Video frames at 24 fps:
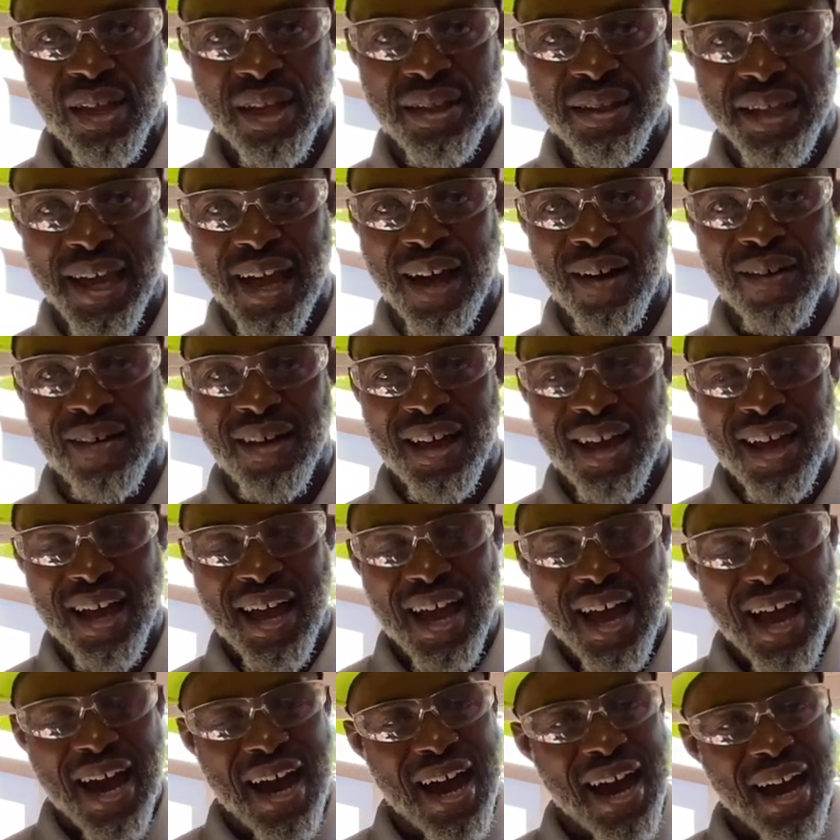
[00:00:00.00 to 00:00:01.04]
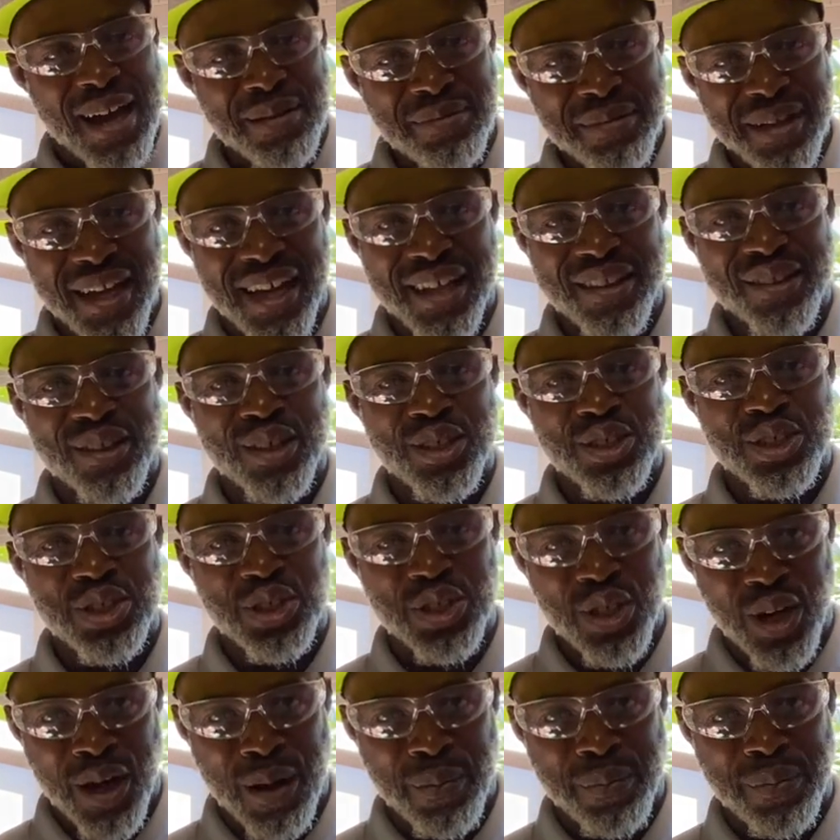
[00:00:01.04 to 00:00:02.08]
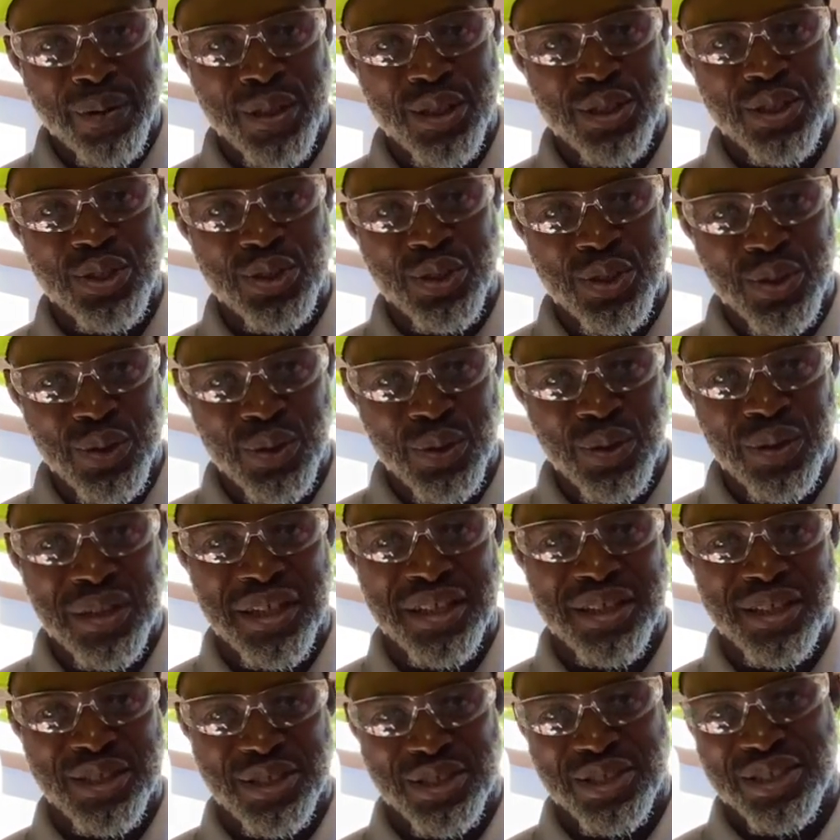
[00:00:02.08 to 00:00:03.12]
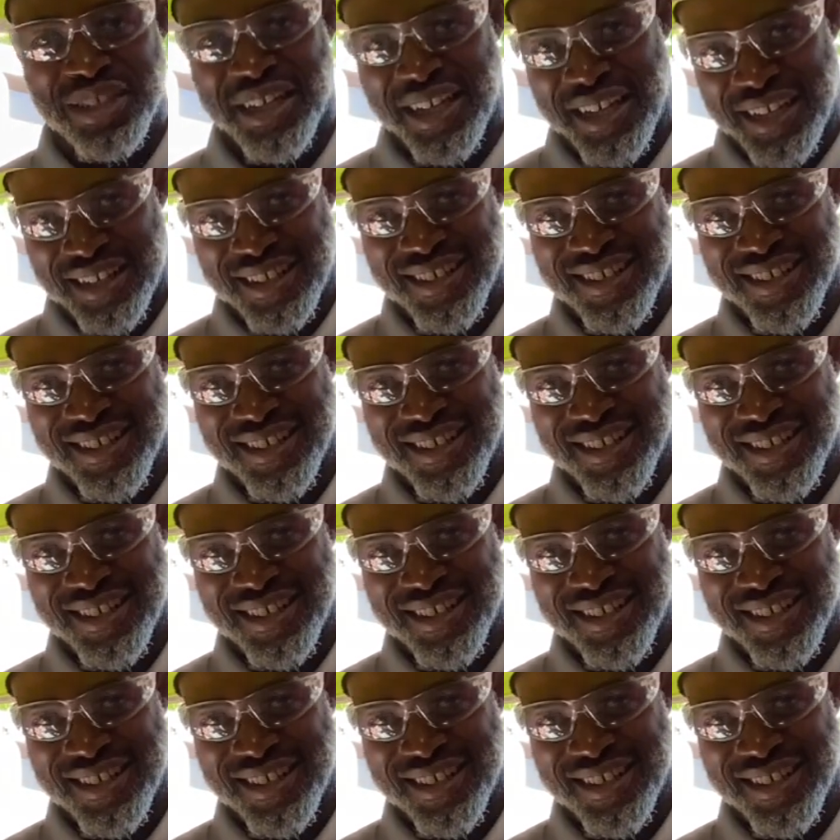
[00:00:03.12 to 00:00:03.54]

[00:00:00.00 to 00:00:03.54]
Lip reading: Now, I'm not the sharpest tool in the shed,